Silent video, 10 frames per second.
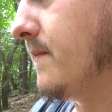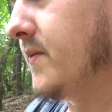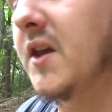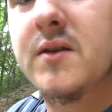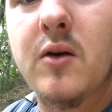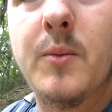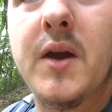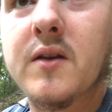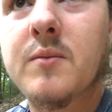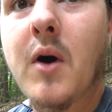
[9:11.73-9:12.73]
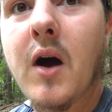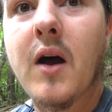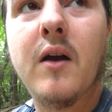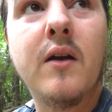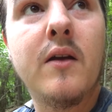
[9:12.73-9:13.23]
this is going to be a
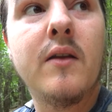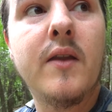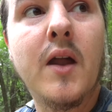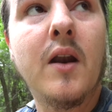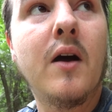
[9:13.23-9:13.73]
spot that